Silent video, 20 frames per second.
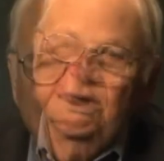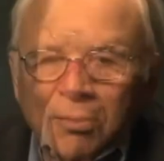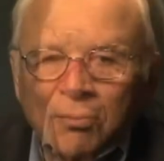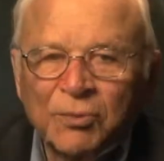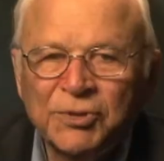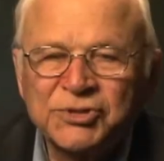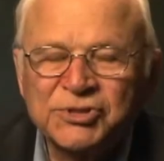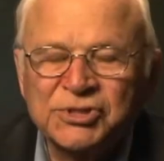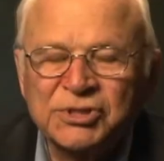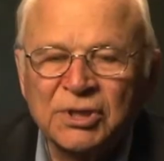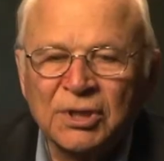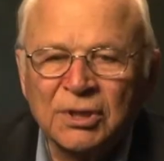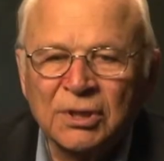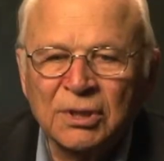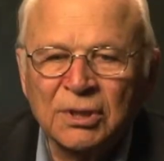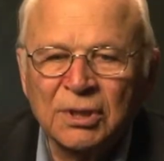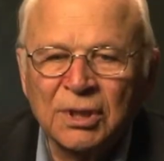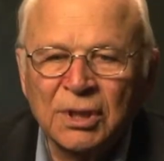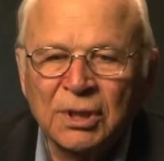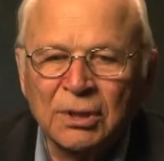We
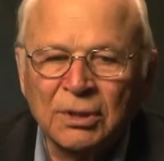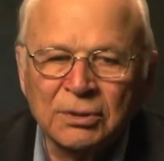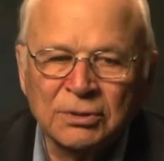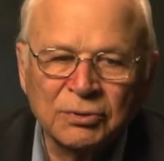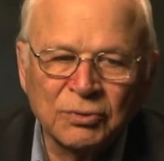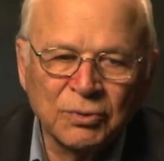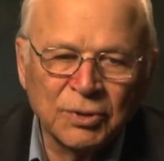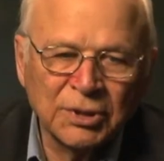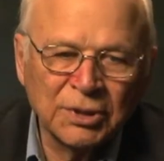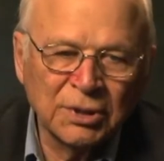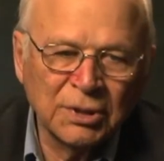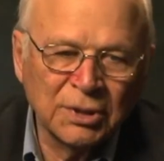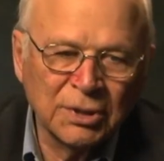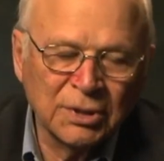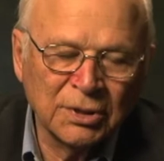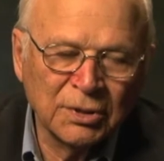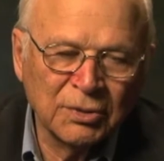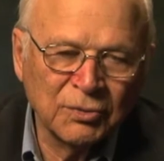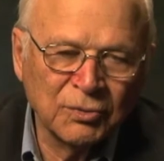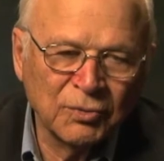started out
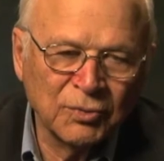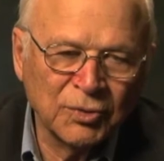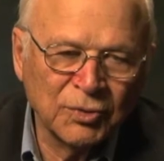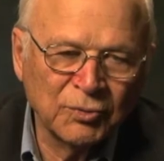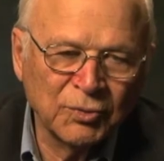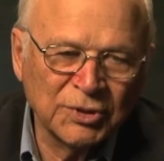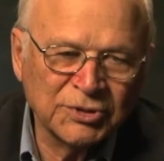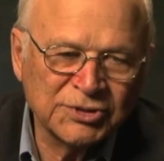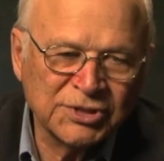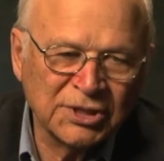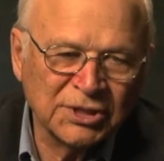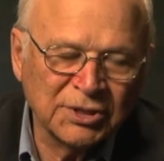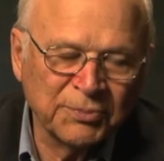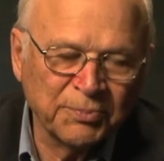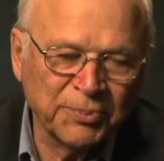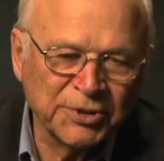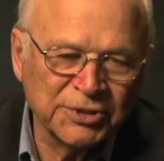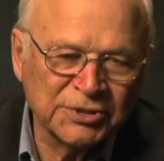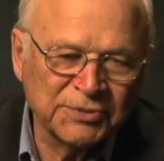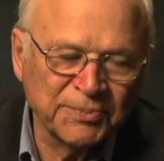when we set the
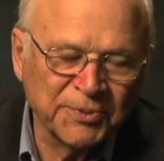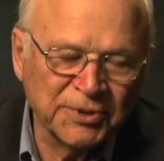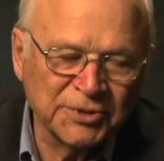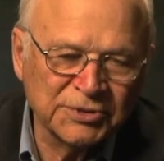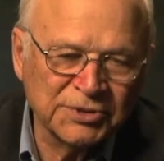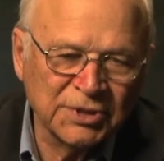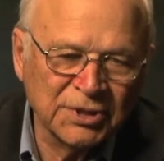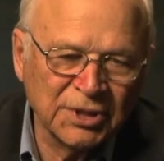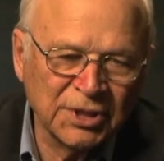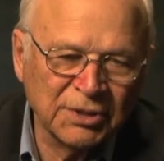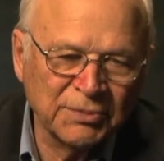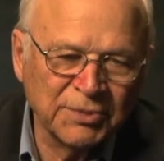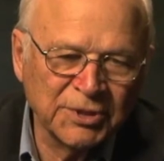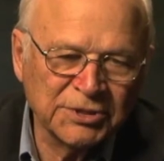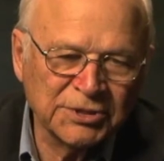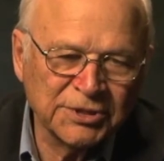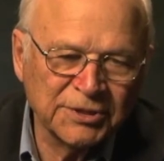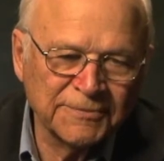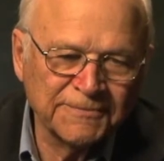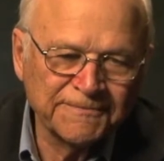principles in the
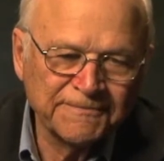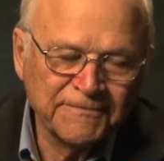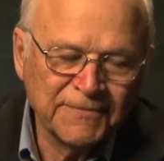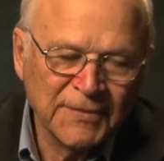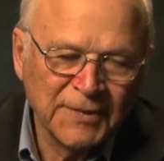commission